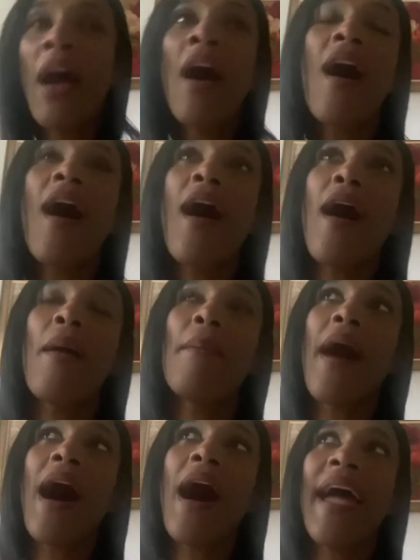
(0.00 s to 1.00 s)
I
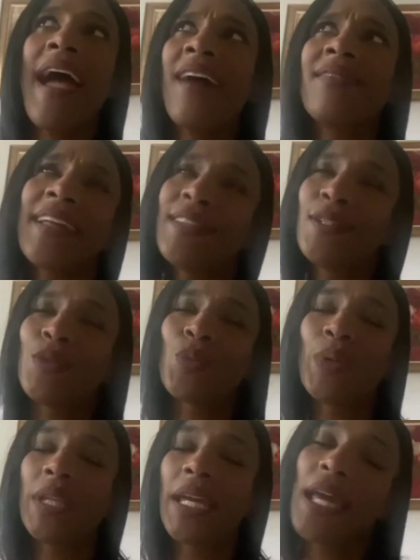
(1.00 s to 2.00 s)
had like this
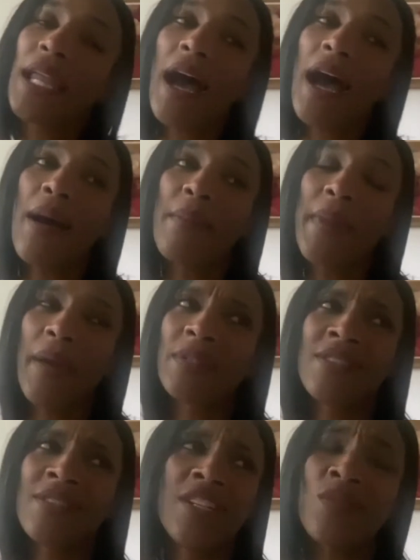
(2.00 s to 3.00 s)
really, it
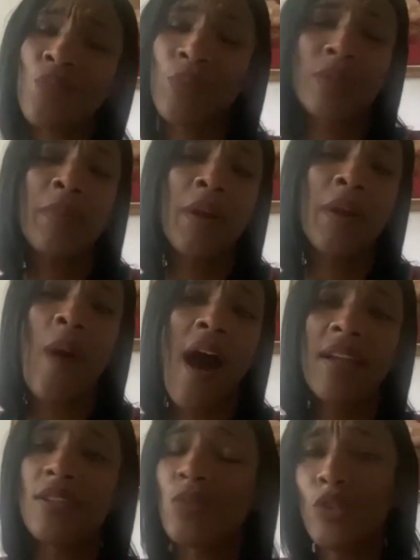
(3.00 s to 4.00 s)
was just, to be quite
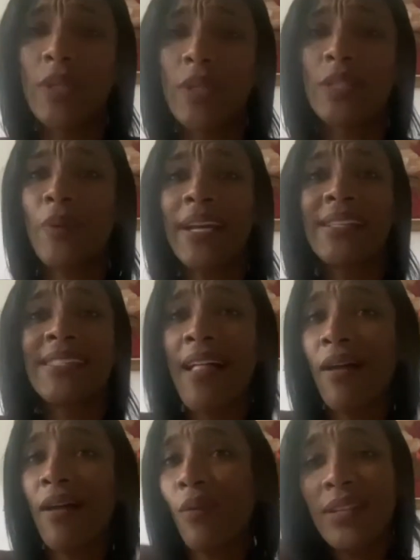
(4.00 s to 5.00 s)
honest with you, a spring
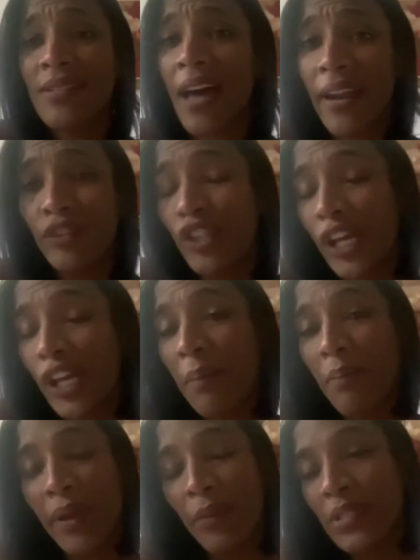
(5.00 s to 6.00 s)
salad with a side of chicken,
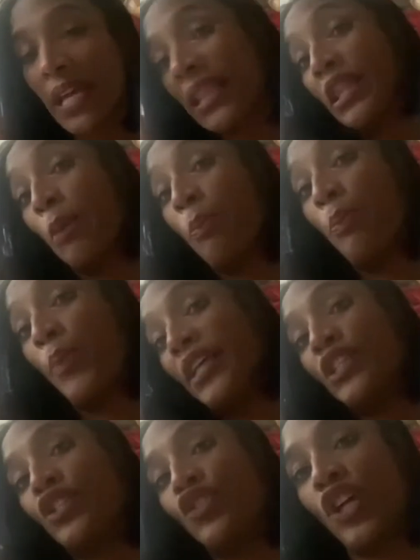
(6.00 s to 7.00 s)
but it was like the
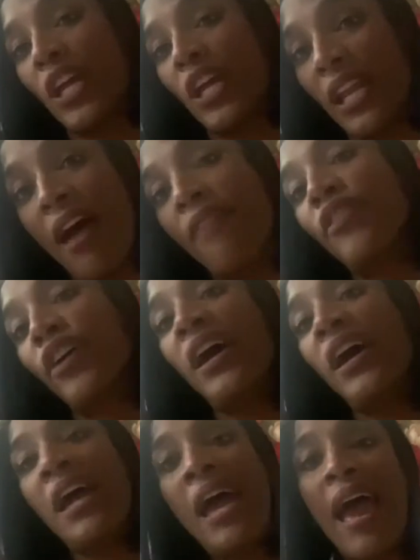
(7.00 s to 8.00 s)
best chicken
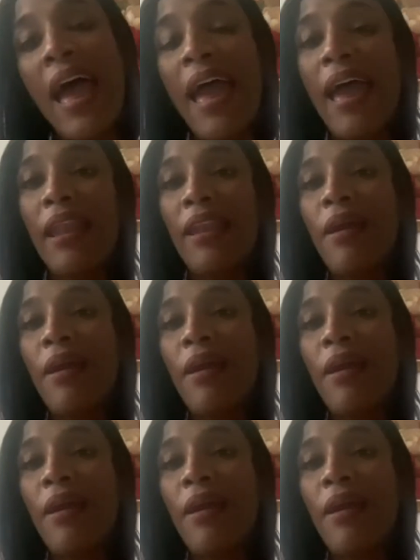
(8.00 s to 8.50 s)
ever. And